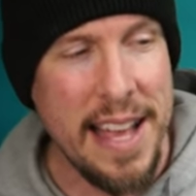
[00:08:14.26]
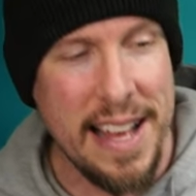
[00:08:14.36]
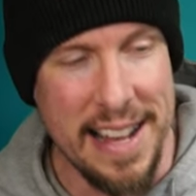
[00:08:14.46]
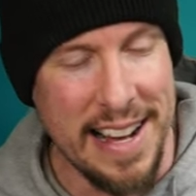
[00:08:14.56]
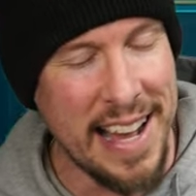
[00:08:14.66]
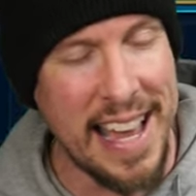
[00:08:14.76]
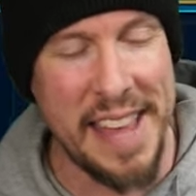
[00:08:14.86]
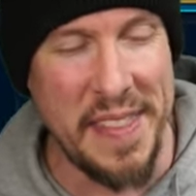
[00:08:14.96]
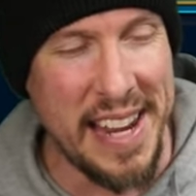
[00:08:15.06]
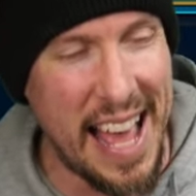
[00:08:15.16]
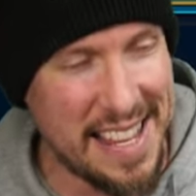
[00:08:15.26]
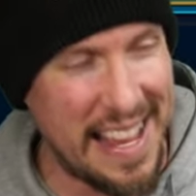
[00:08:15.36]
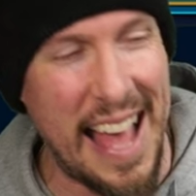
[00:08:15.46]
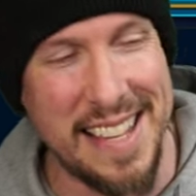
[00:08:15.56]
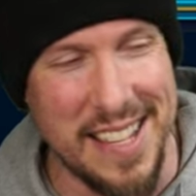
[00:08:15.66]
Ah, I hate that it has an
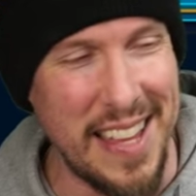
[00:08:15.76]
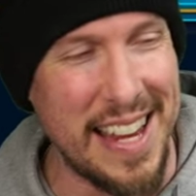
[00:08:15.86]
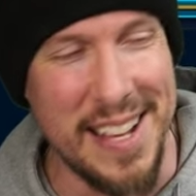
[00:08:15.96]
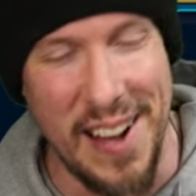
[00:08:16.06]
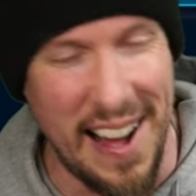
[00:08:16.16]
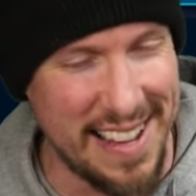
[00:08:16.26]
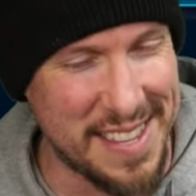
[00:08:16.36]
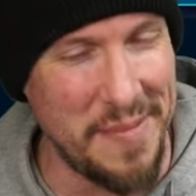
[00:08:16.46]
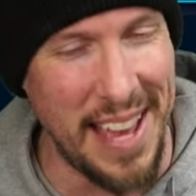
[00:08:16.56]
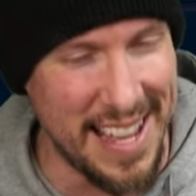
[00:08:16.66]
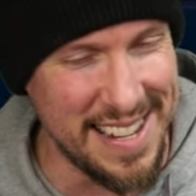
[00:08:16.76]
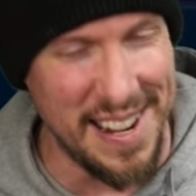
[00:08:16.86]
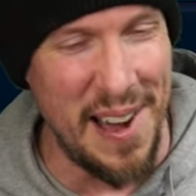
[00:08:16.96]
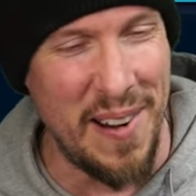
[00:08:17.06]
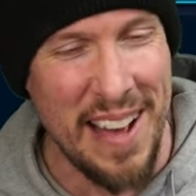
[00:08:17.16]
escalating cost, man. You
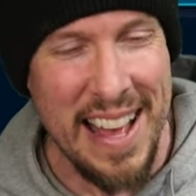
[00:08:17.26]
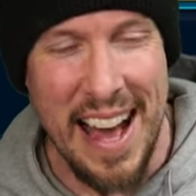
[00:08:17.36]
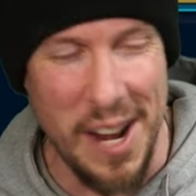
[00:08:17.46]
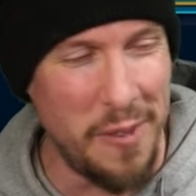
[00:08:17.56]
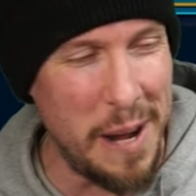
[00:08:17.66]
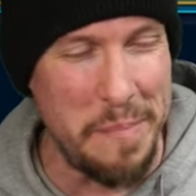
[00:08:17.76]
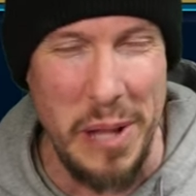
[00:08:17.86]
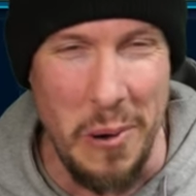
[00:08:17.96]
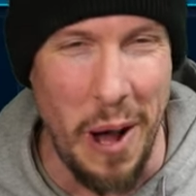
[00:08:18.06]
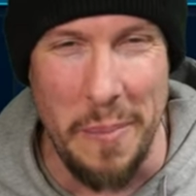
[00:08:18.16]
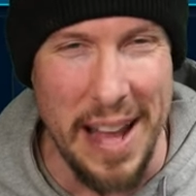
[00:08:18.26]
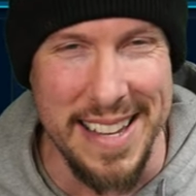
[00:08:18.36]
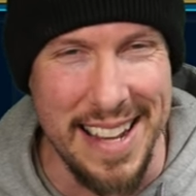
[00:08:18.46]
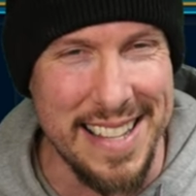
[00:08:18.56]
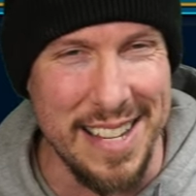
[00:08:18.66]
know, I don't want to blow all my
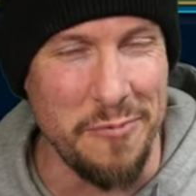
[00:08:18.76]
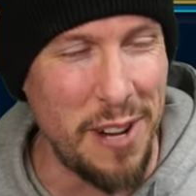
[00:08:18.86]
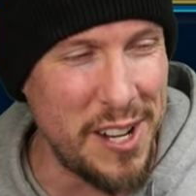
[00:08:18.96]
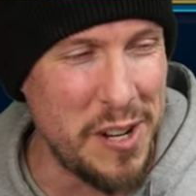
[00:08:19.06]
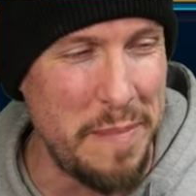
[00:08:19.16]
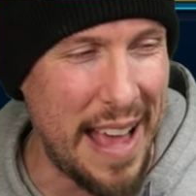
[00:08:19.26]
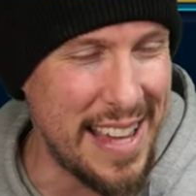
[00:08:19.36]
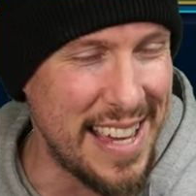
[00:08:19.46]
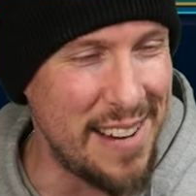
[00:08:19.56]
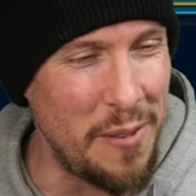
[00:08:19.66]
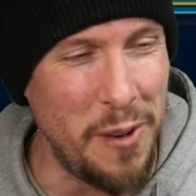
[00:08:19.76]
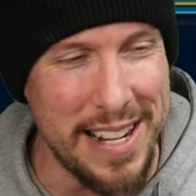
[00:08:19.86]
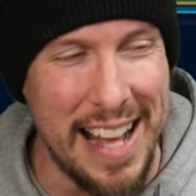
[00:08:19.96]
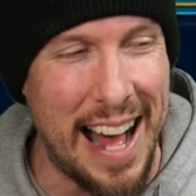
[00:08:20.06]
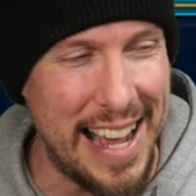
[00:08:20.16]
dust in one shebang here and
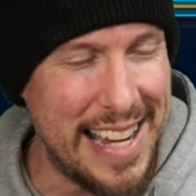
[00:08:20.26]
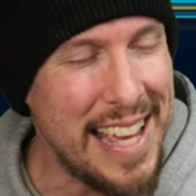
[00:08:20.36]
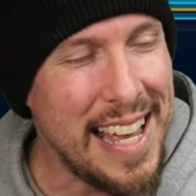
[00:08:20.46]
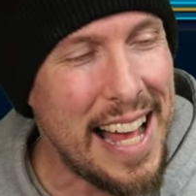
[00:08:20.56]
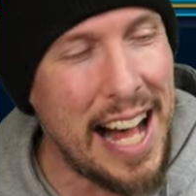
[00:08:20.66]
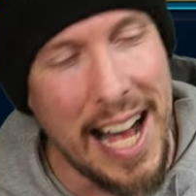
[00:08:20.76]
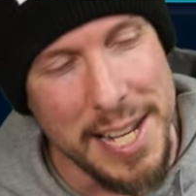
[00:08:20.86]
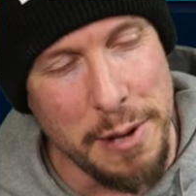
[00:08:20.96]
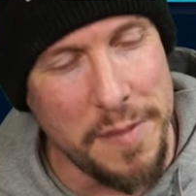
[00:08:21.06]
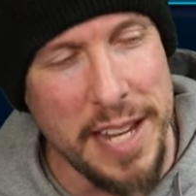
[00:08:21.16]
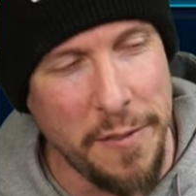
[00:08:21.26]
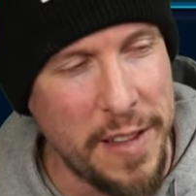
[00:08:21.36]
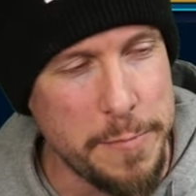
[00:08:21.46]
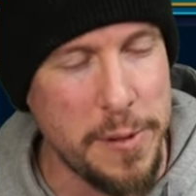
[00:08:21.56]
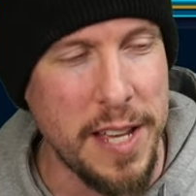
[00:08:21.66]
one guide. Uh, I do have
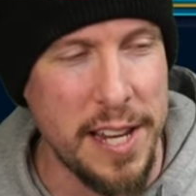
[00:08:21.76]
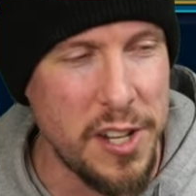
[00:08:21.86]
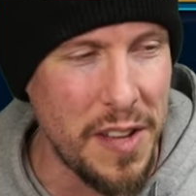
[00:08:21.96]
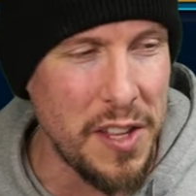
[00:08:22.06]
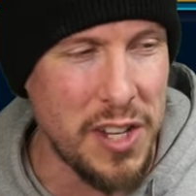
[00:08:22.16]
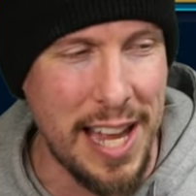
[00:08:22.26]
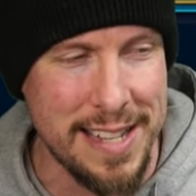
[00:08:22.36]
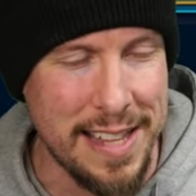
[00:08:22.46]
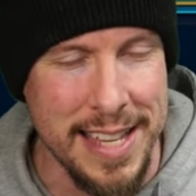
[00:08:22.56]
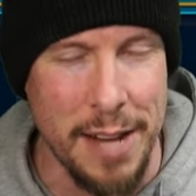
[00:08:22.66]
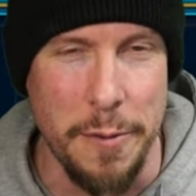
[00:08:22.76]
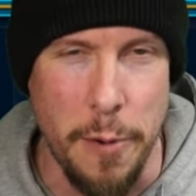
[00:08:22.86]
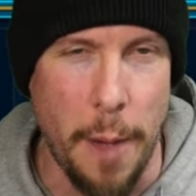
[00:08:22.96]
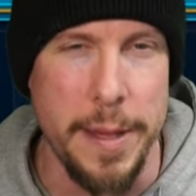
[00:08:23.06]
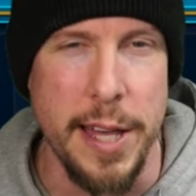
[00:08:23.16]
defense percentage on the chest. I think I would
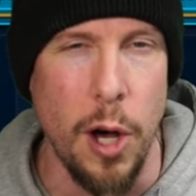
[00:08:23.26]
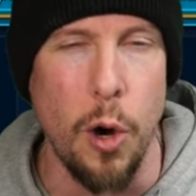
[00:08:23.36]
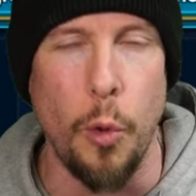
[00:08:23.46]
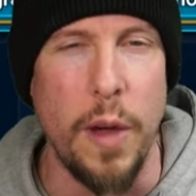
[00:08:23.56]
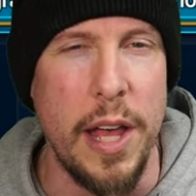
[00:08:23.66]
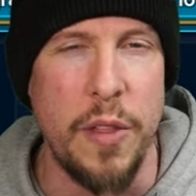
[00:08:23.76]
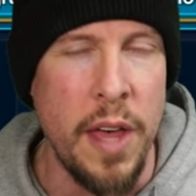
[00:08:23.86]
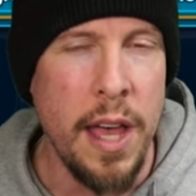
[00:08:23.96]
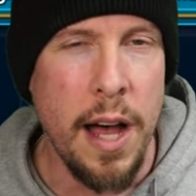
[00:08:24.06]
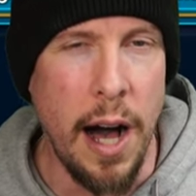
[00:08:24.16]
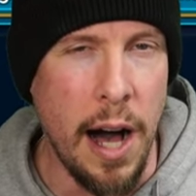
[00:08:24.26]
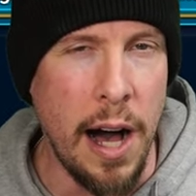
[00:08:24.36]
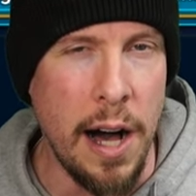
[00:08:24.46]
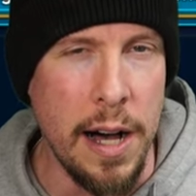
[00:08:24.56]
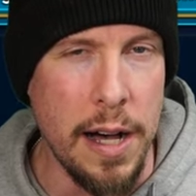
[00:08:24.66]
probably go with
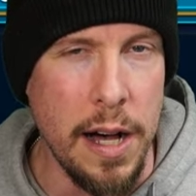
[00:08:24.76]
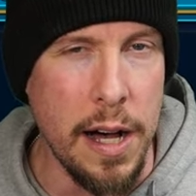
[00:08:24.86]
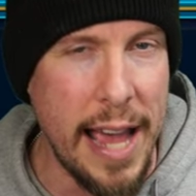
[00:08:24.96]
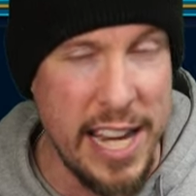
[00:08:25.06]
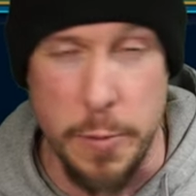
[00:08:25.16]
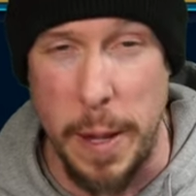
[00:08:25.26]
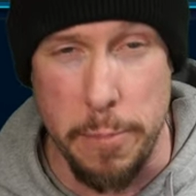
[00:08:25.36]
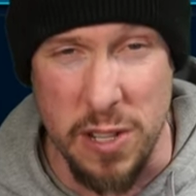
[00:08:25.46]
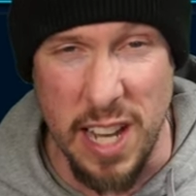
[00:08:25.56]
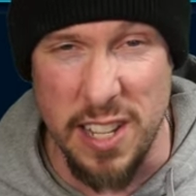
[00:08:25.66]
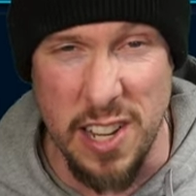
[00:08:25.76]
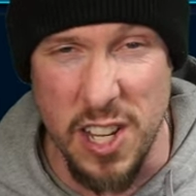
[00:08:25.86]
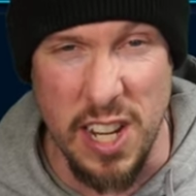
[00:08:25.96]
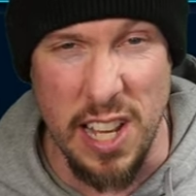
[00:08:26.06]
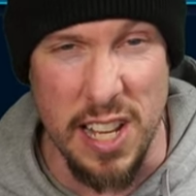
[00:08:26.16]
uh, HP
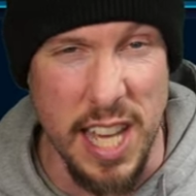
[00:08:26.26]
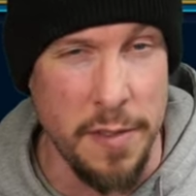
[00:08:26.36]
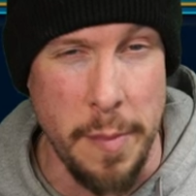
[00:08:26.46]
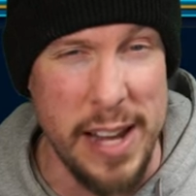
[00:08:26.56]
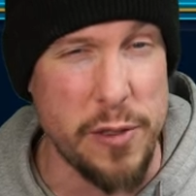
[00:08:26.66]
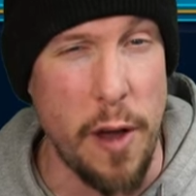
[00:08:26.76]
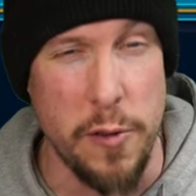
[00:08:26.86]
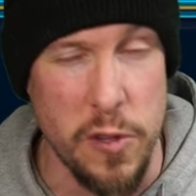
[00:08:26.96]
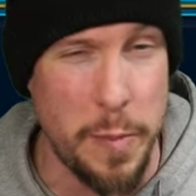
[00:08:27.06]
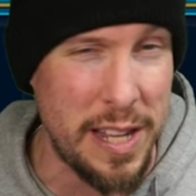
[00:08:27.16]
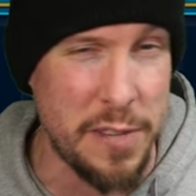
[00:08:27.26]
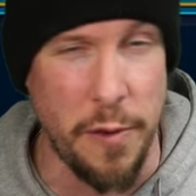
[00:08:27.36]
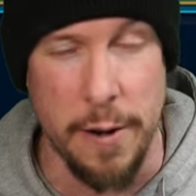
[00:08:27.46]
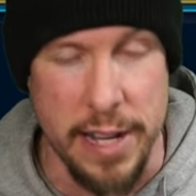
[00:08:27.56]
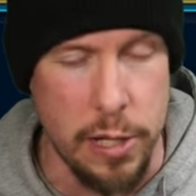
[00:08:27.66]
percentage, uh, given my druthers, but it's
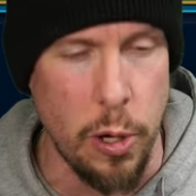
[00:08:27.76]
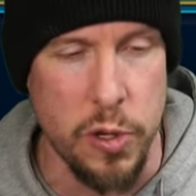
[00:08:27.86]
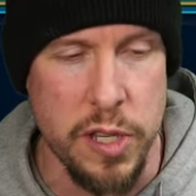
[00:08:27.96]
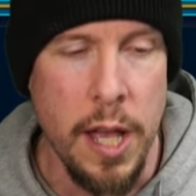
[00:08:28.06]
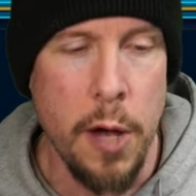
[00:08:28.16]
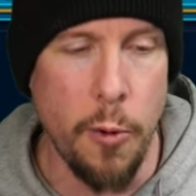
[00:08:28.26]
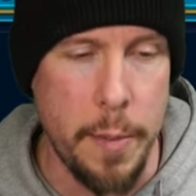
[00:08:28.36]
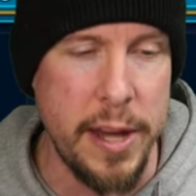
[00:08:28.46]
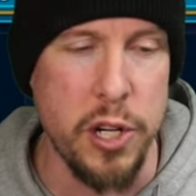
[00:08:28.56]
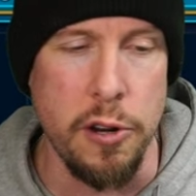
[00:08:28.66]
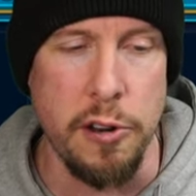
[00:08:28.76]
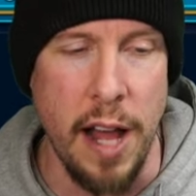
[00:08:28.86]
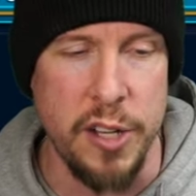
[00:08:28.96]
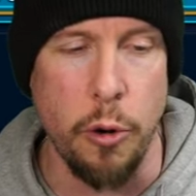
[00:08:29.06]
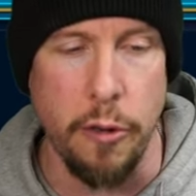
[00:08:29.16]
very close. Want to make sure you're
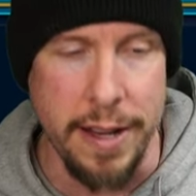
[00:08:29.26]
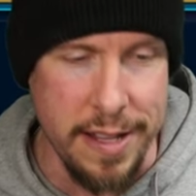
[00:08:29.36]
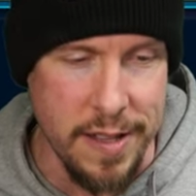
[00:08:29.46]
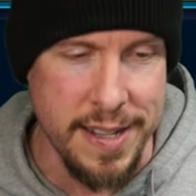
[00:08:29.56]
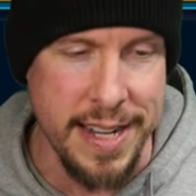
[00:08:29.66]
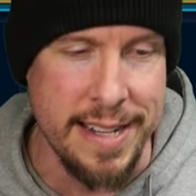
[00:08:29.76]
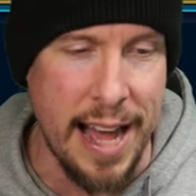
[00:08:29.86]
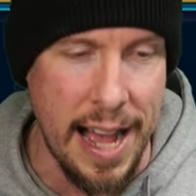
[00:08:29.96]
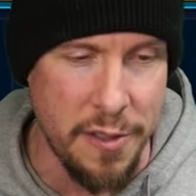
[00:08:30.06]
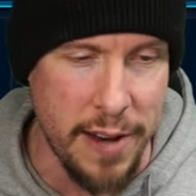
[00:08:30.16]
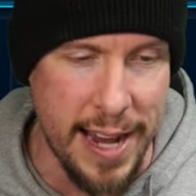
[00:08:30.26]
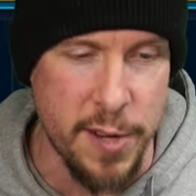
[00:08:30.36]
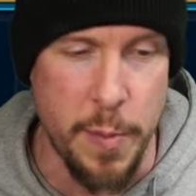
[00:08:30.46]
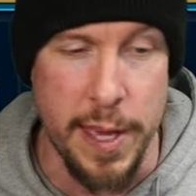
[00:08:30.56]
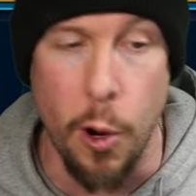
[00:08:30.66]
not totally neglecting either
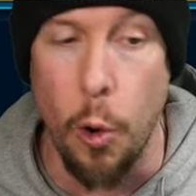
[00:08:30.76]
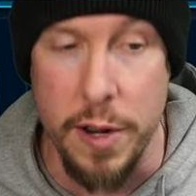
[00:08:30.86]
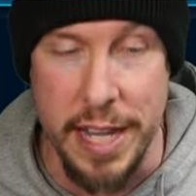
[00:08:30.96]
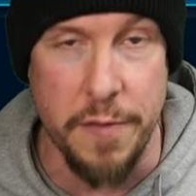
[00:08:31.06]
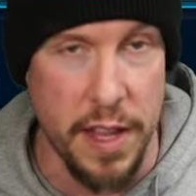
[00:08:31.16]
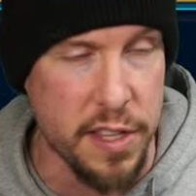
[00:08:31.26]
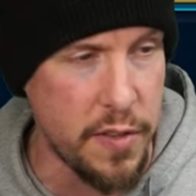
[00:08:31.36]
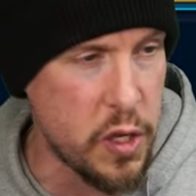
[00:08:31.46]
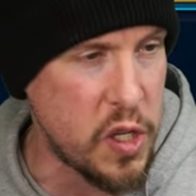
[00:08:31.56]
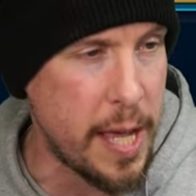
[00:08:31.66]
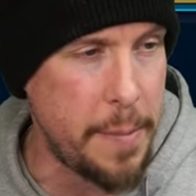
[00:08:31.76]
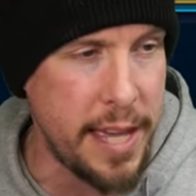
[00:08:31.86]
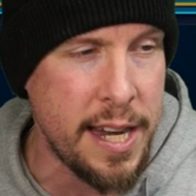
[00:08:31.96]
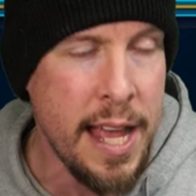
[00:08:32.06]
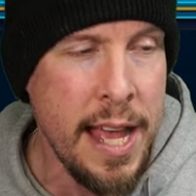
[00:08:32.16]
HP or defense on this
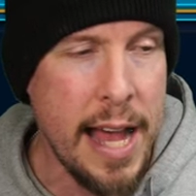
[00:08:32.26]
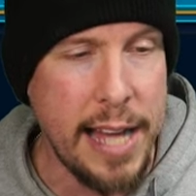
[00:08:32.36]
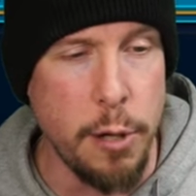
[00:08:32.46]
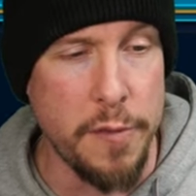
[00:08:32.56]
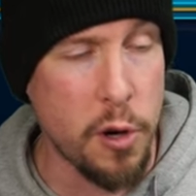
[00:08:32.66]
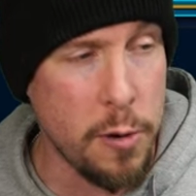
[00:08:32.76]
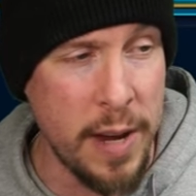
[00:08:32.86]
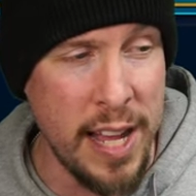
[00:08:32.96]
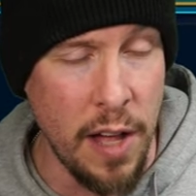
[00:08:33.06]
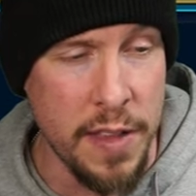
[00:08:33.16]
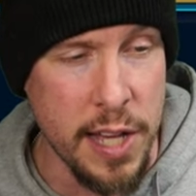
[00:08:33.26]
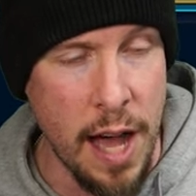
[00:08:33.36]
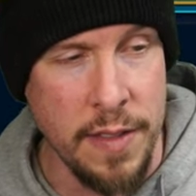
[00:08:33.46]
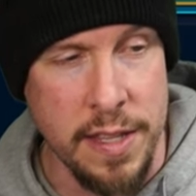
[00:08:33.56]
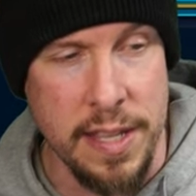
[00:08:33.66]
champion. I do have crit rate on the
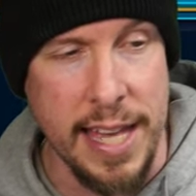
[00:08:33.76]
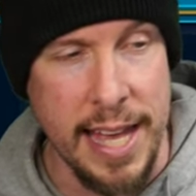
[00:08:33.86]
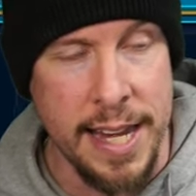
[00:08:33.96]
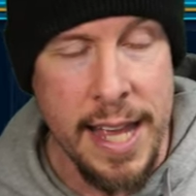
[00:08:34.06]
gauntlets. Again,